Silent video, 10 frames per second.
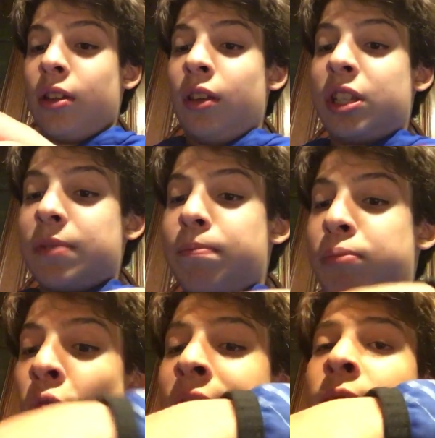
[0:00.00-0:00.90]
its
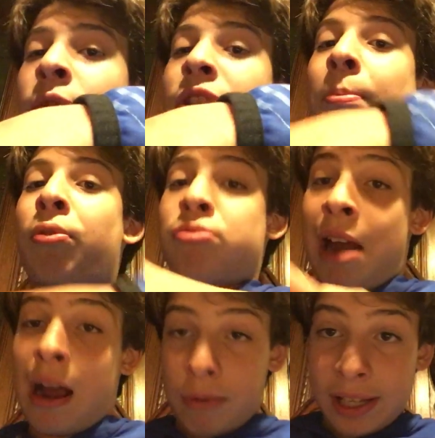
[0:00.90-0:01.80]
point was
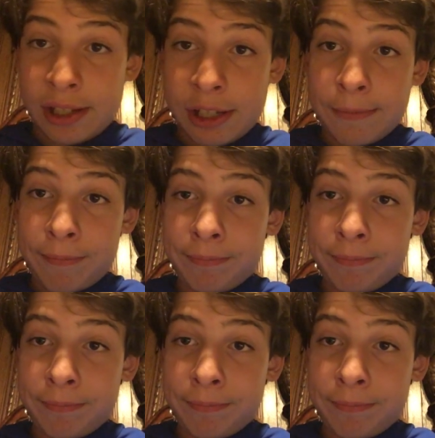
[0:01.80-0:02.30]
Prowess.